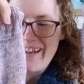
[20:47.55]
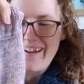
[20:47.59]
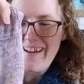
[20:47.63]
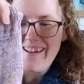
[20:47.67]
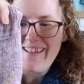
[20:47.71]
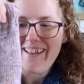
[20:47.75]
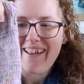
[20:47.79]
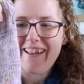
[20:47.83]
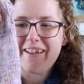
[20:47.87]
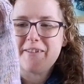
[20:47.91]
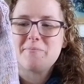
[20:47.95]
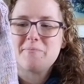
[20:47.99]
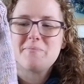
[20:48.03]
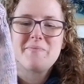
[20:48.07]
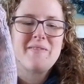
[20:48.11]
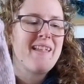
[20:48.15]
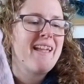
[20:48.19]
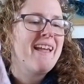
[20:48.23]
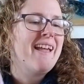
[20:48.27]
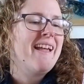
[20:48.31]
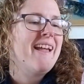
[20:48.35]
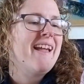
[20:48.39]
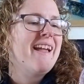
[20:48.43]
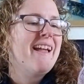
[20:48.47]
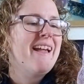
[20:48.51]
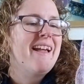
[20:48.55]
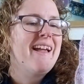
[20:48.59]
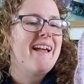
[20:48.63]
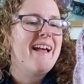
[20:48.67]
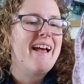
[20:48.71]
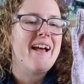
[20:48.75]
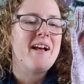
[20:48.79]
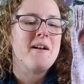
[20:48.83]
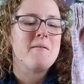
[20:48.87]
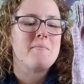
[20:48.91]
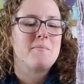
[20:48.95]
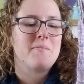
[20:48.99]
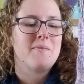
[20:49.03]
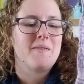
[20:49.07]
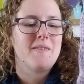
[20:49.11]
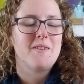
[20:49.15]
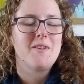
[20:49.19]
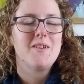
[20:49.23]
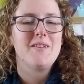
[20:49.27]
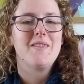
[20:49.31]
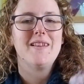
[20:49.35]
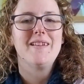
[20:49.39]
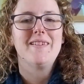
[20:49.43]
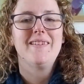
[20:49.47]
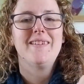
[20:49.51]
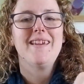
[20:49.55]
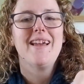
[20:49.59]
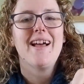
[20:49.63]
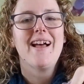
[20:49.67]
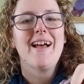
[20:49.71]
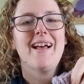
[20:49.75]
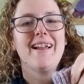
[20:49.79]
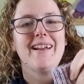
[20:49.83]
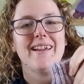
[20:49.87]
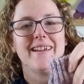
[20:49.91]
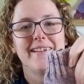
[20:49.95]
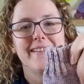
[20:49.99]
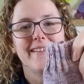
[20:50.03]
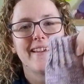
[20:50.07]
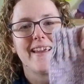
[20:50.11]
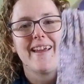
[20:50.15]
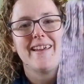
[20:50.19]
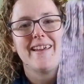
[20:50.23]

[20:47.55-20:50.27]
getting there. So this yarn is